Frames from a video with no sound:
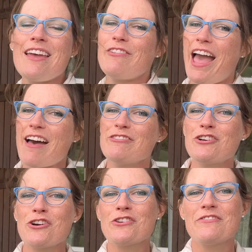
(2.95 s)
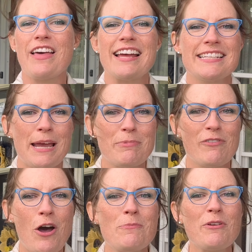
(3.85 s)
If you haven't heard of that type of
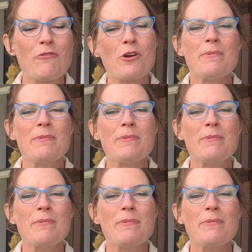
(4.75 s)
home before,